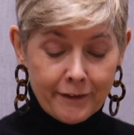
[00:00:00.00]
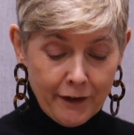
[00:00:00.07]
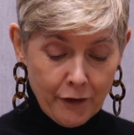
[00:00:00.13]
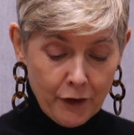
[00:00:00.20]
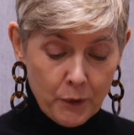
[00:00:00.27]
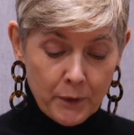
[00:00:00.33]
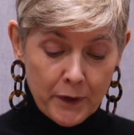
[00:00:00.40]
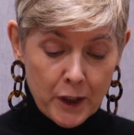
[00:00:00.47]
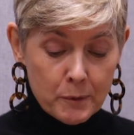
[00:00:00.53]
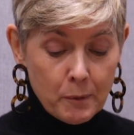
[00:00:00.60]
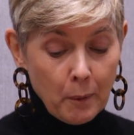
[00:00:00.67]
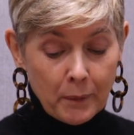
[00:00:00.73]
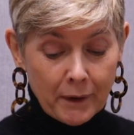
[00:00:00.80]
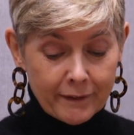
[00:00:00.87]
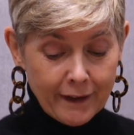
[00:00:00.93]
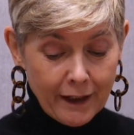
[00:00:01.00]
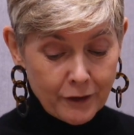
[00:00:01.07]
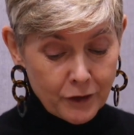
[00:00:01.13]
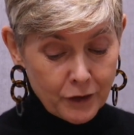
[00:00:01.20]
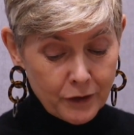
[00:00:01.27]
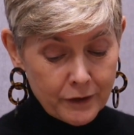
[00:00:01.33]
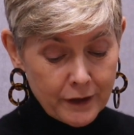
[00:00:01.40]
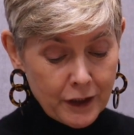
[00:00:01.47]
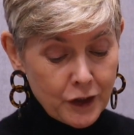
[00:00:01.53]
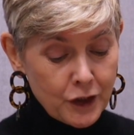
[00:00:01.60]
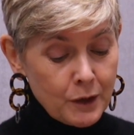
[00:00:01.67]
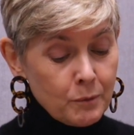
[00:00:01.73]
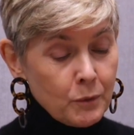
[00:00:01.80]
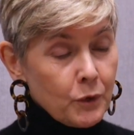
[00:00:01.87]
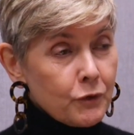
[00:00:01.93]
area within the public sector. Then
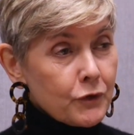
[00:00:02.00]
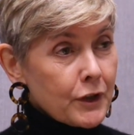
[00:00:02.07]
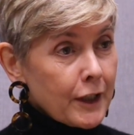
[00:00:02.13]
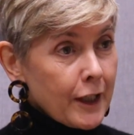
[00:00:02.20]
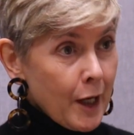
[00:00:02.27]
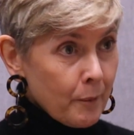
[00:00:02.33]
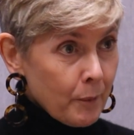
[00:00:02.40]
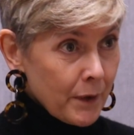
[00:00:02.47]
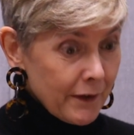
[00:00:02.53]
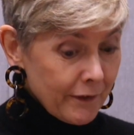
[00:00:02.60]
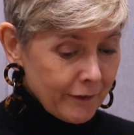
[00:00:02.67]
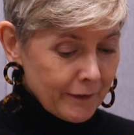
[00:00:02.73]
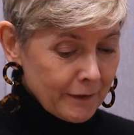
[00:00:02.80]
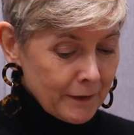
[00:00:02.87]
she moved to libraries.